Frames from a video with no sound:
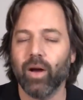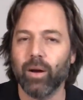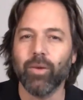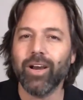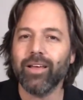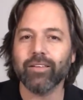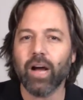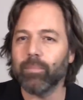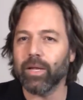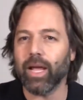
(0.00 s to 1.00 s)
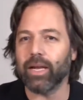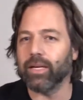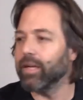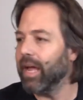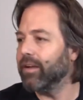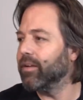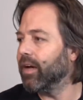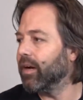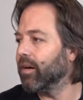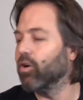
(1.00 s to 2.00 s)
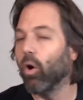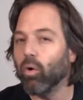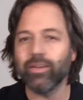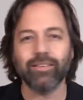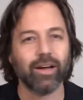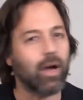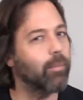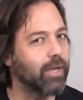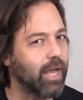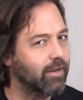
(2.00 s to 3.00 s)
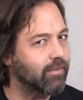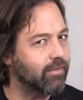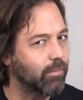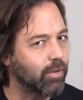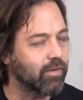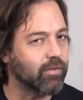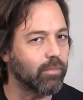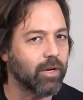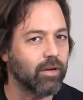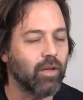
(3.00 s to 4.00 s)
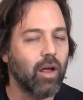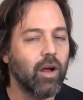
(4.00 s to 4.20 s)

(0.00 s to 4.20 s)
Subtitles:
Money is complicated, and gold is a complicated symbolism, because